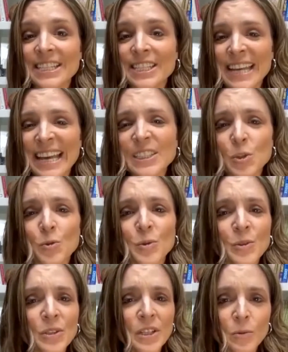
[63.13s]
Staying true
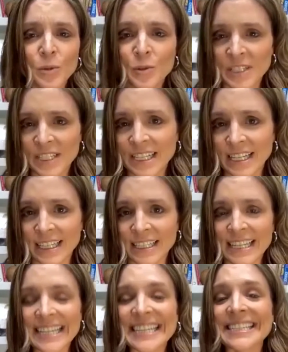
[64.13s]
to a routine
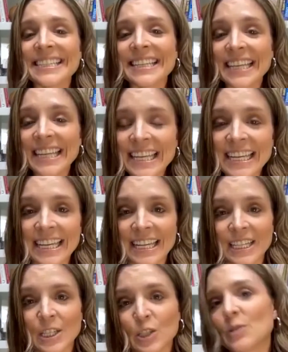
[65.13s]
is
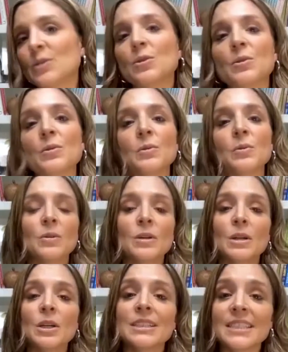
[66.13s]
key to
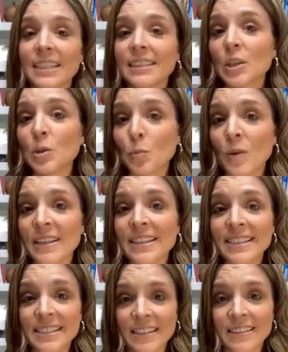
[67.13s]
dealing with
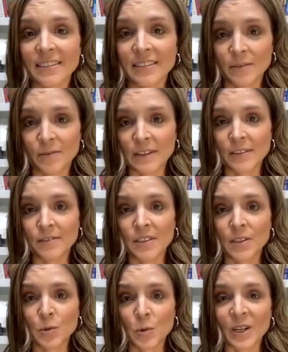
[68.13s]
seasonal affective
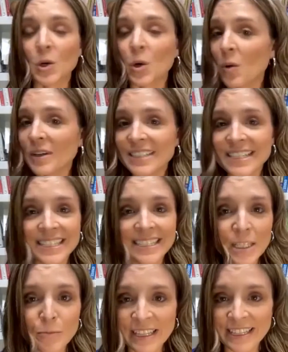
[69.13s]
disorder. Going to
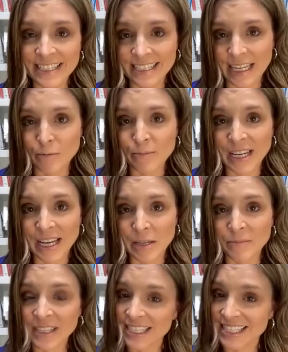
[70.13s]
sleep at the same time
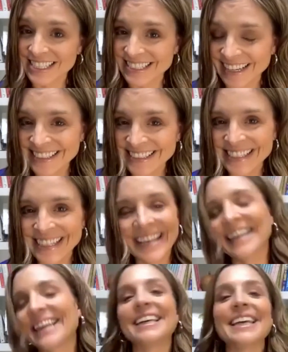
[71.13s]
each night,
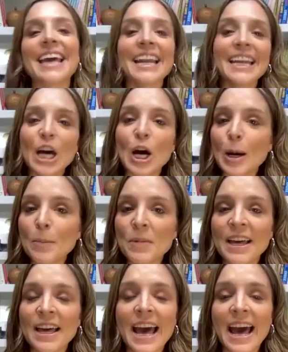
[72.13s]
getting up
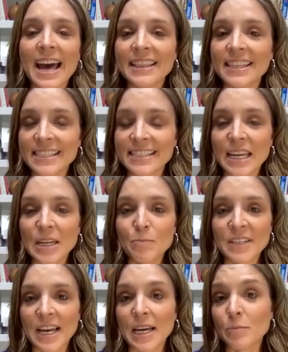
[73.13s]
at the same
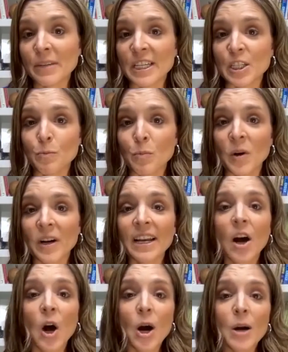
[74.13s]
time each morning.
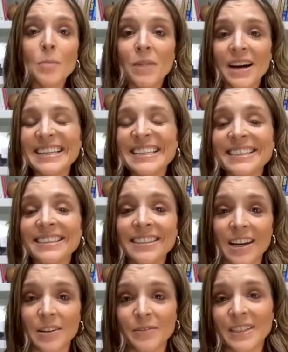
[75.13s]
Our bodies
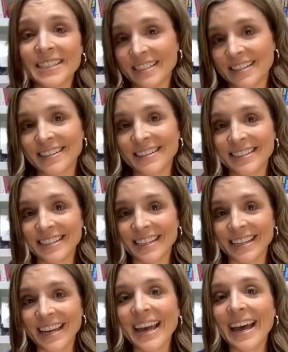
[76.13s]
love
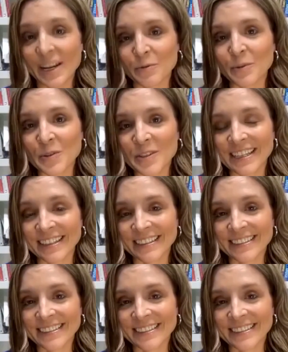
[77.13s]
consistency and routine.